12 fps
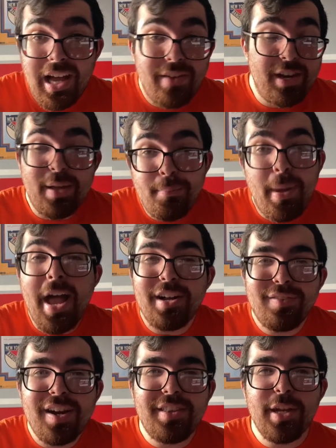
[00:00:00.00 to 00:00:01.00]
an impact
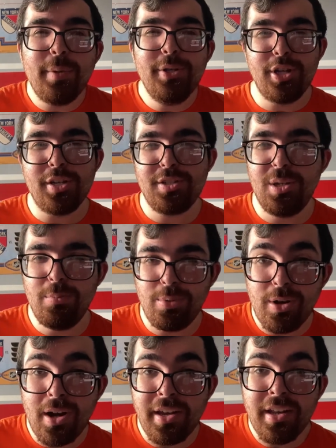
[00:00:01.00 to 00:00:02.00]
right there with Justin
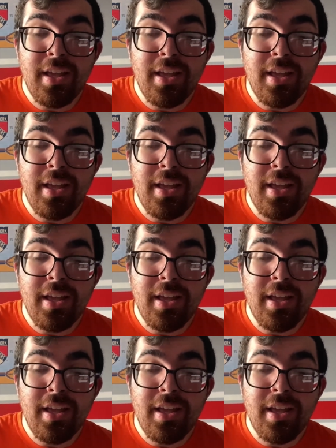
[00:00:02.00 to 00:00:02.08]
Braun,